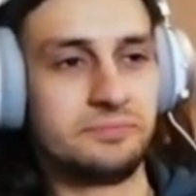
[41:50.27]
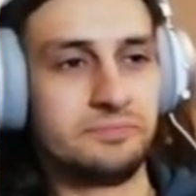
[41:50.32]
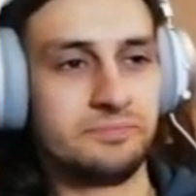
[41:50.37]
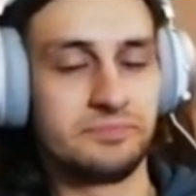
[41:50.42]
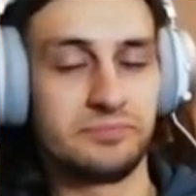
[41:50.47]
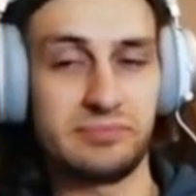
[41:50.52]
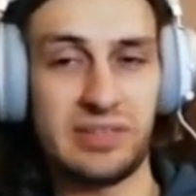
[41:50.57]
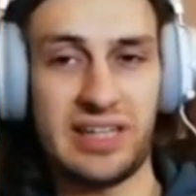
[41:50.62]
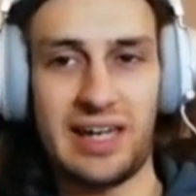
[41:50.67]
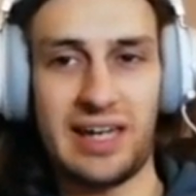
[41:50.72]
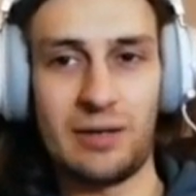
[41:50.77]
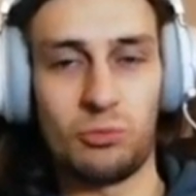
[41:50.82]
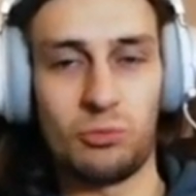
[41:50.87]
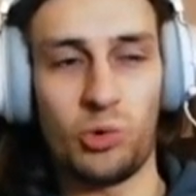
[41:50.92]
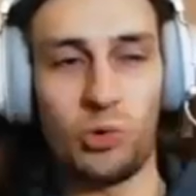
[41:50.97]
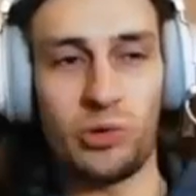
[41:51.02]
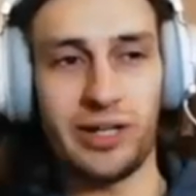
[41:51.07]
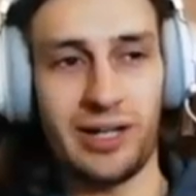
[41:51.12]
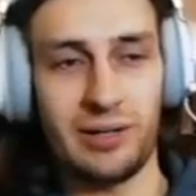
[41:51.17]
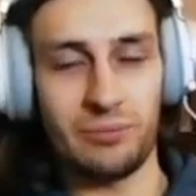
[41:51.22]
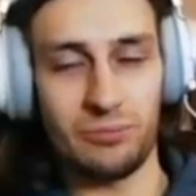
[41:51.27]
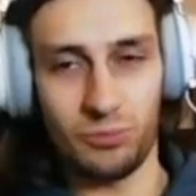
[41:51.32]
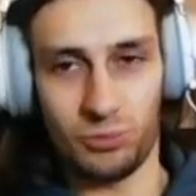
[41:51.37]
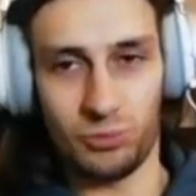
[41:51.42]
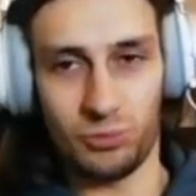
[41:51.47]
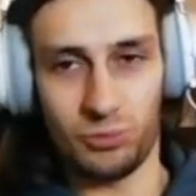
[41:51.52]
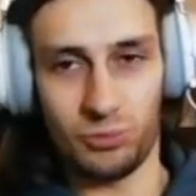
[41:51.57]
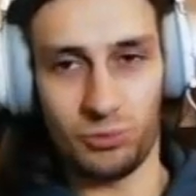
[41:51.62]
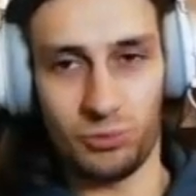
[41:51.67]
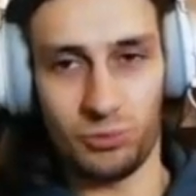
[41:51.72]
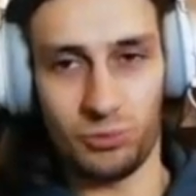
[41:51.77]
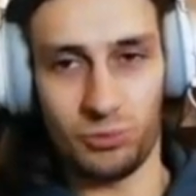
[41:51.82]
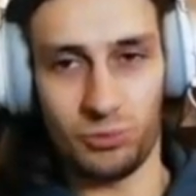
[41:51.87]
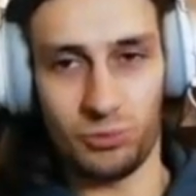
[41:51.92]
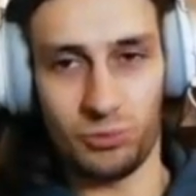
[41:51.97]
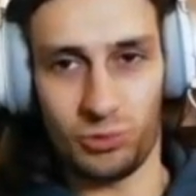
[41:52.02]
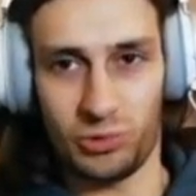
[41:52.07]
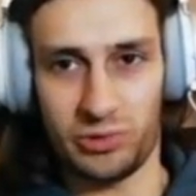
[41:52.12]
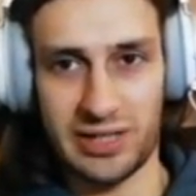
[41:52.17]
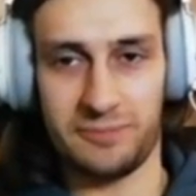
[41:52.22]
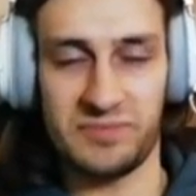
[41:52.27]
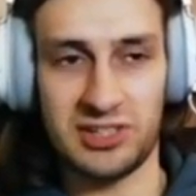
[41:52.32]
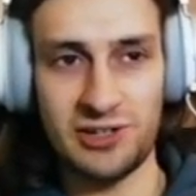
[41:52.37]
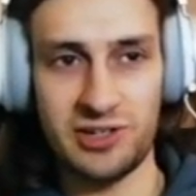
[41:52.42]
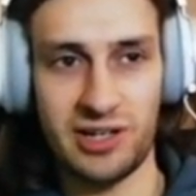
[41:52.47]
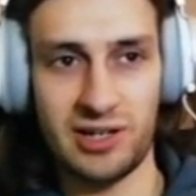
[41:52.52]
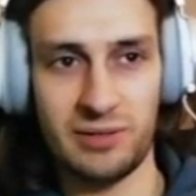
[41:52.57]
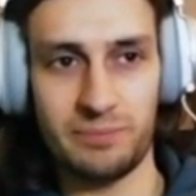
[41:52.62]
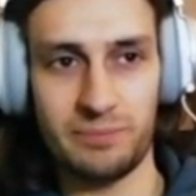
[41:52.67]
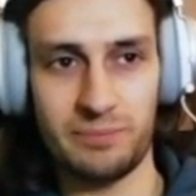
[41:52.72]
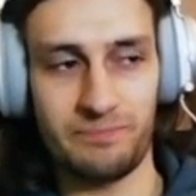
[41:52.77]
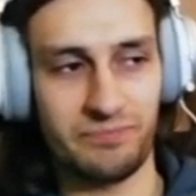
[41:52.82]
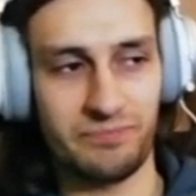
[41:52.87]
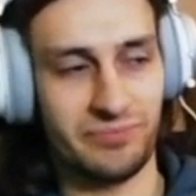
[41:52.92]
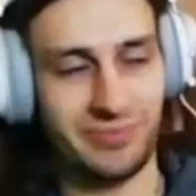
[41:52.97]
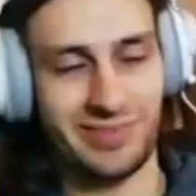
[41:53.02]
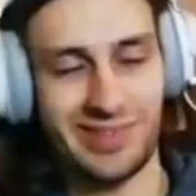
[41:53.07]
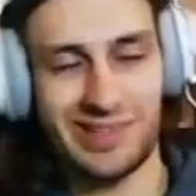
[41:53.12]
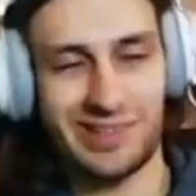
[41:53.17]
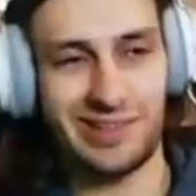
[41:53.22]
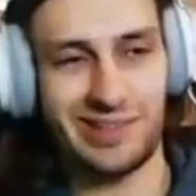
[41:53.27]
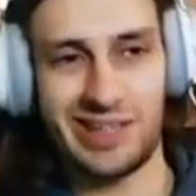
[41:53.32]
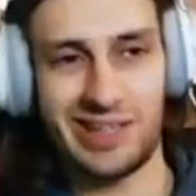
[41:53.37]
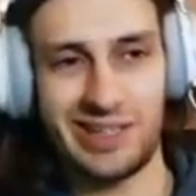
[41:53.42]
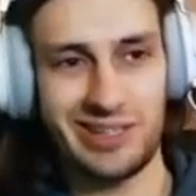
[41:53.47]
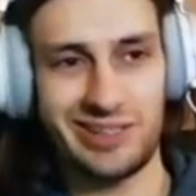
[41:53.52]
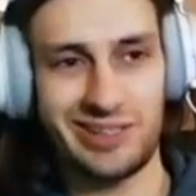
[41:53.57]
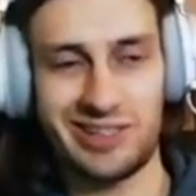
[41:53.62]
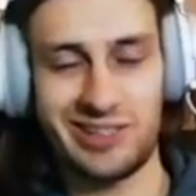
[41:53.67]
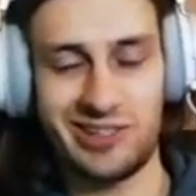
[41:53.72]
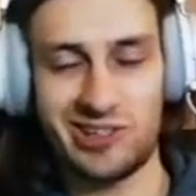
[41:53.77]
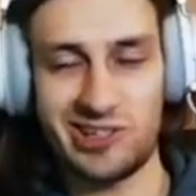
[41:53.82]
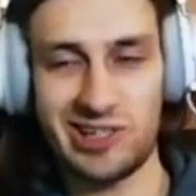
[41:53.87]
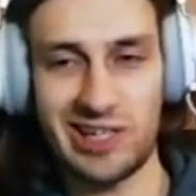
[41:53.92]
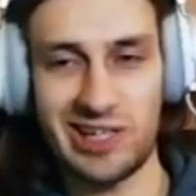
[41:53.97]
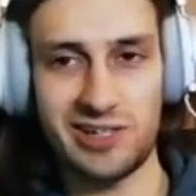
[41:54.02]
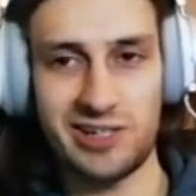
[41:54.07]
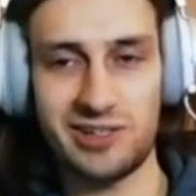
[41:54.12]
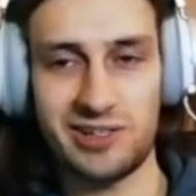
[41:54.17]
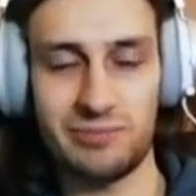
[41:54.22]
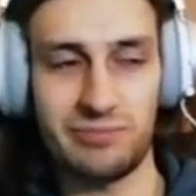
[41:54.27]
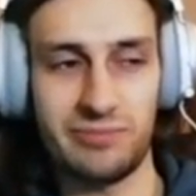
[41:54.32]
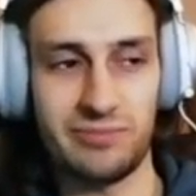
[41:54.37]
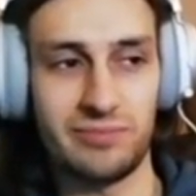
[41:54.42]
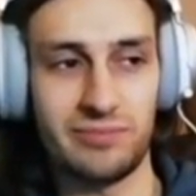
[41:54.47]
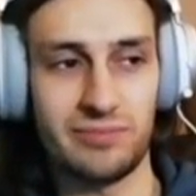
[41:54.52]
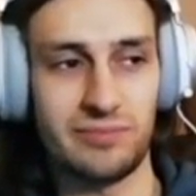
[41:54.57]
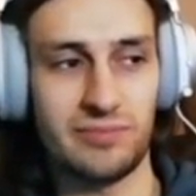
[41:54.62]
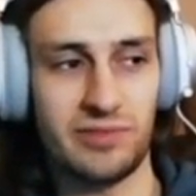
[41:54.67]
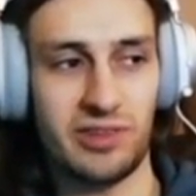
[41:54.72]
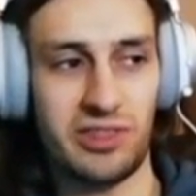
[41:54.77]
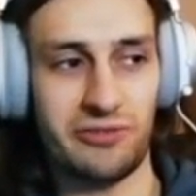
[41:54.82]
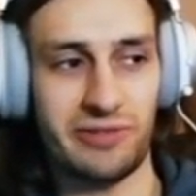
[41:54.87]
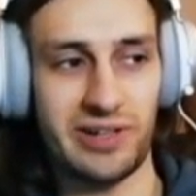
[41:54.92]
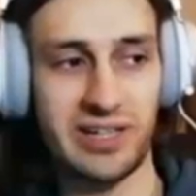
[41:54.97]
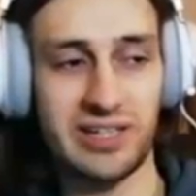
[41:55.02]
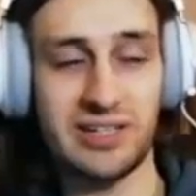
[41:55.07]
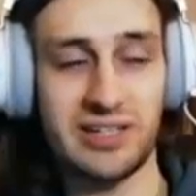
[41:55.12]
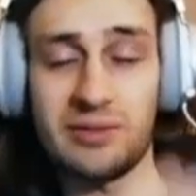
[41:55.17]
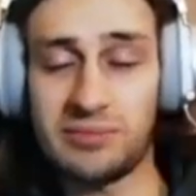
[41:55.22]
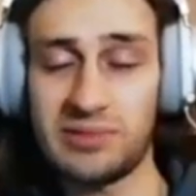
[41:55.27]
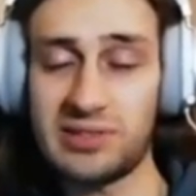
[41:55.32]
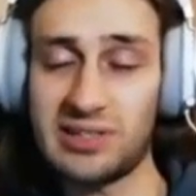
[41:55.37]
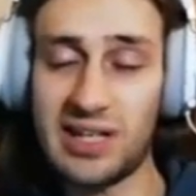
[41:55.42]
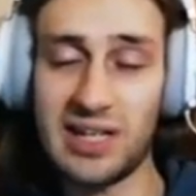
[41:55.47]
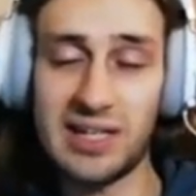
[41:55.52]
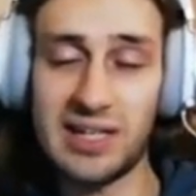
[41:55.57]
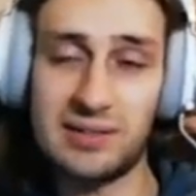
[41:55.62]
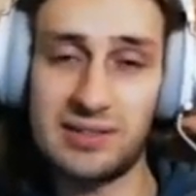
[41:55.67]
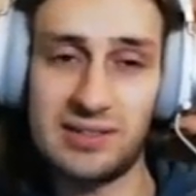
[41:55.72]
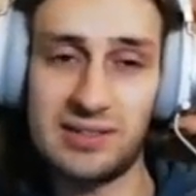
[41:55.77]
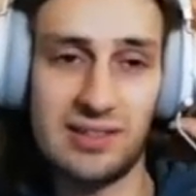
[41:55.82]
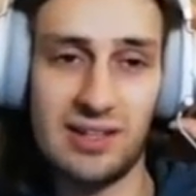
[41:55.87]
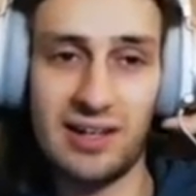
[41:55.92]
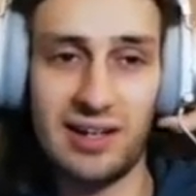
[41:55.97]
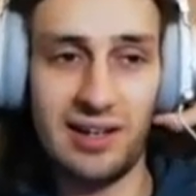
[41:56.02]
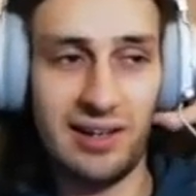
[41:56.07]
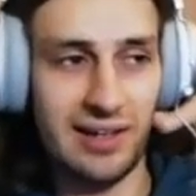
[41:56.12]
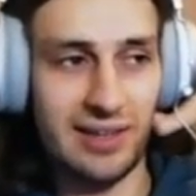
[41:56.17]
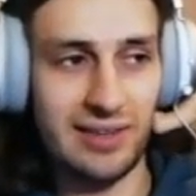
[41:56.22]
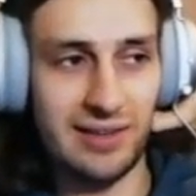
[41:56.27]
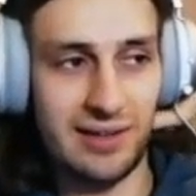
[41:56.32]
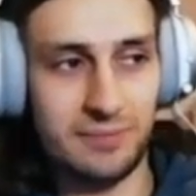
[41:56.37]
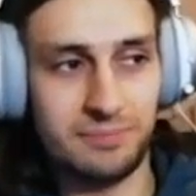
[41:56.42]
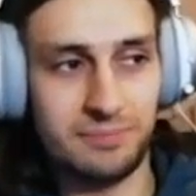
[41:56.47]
But yeah, walk up, walk down, slash up, and then just slash them 3 times. They die like that.